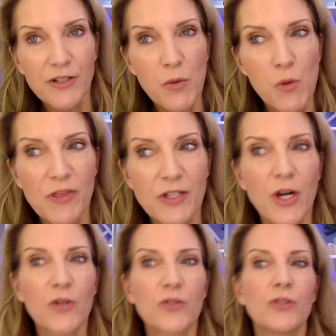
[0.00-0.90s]
know what the
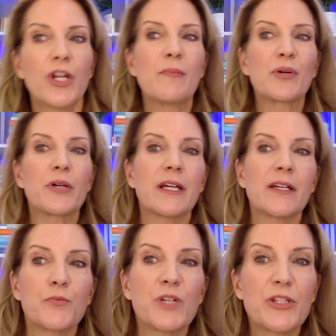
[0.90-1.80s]
total number
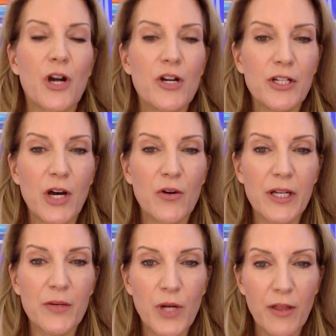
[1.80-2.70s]
is. We started
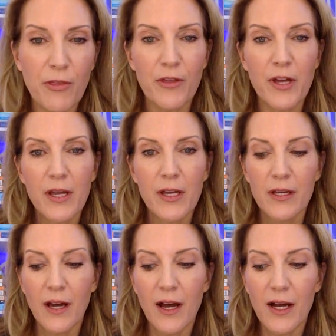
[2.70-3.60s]
going with
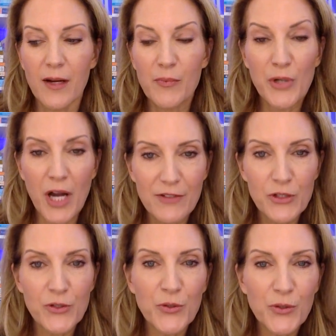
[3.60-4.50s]
private
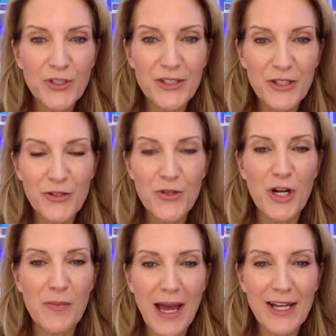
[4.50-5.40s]
schools because, as you can
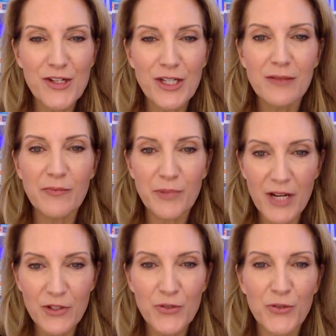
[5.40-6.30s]
imagine,
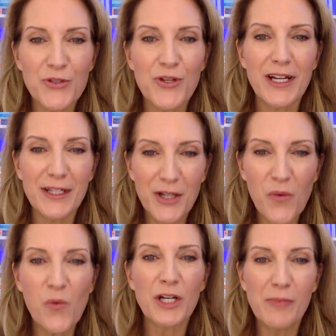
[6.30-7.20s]
private schools, you kind of go
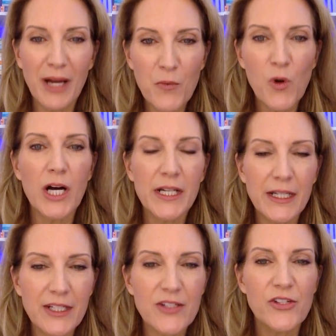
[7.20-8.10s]
one by one
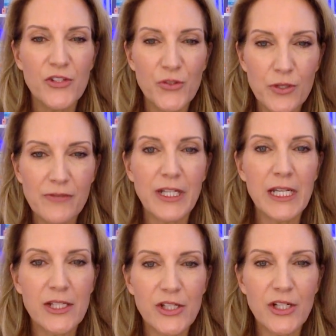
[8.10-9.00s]
and it's just sort of
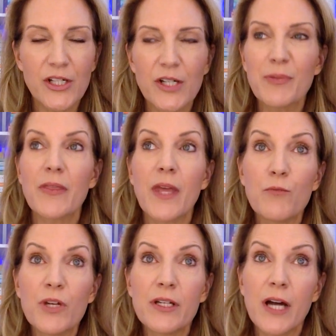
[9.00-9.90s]
easier. But then
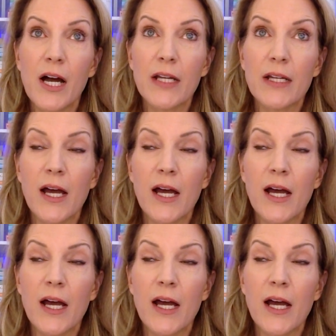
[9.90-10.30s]
we got,